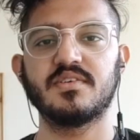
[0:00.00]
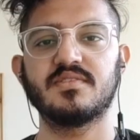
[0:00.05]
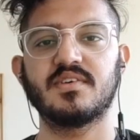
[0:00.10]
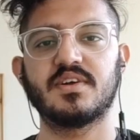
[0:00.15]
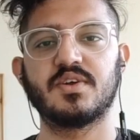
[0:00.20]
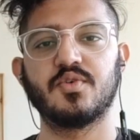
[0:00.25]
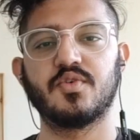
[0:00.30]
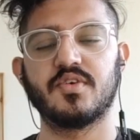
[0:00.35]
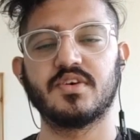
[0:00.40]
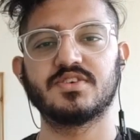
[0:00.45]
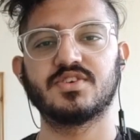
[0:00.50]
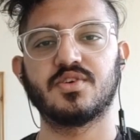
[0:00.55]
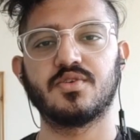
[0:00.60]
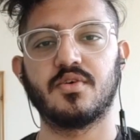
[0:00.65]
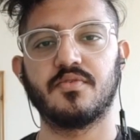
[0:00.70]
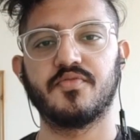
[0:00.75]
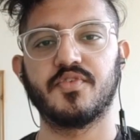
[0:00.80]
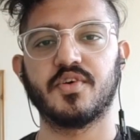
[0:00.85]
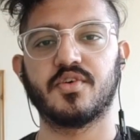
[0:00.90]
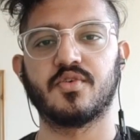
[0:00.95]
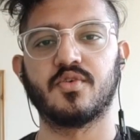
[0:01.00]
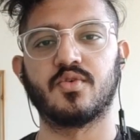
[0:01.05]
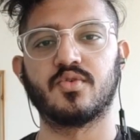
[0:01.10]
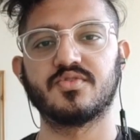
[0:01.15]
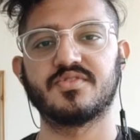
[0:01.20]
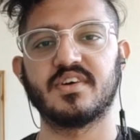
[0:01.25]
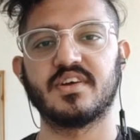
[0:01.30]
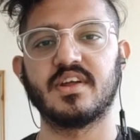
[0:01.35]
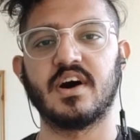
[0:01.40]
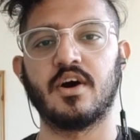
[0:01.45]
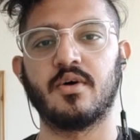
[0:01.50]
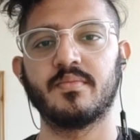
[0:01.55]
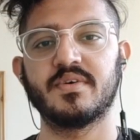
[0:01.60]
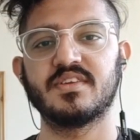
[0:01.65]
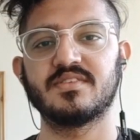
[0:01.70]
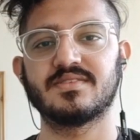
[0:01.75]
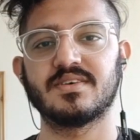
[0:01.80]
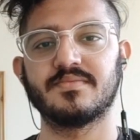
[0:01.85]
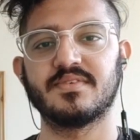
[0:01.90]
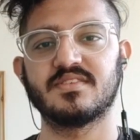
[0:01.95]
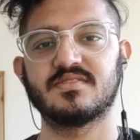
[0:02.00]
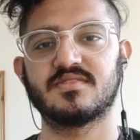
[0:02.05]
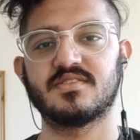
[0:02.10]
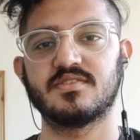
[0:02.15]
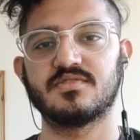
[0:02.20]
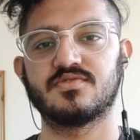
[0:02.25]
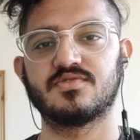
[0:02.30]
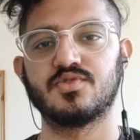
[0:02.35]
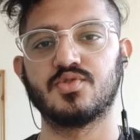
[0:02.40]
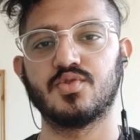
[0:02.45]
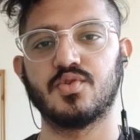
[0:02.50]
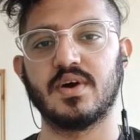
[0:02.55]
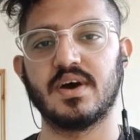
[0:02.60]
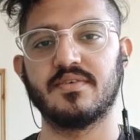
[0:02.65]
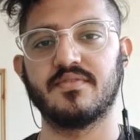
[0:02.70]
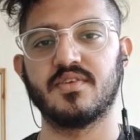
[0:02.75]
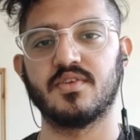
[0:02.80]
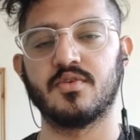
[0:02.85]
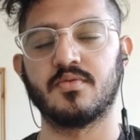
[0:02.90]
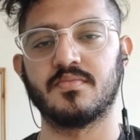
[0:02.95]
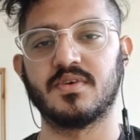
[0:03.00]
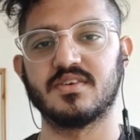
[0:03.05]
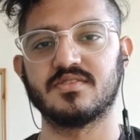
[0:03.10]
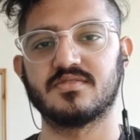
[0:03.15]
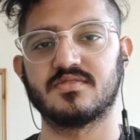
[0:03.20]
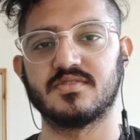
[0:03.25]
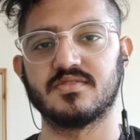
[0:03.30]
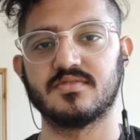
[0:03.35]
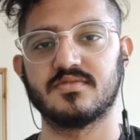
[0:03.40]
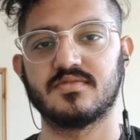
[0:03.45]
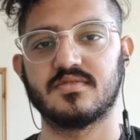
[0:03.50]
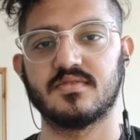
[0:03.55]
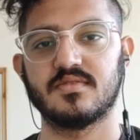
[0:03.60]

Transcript: duration of your course and how many semesters do you have in your master's?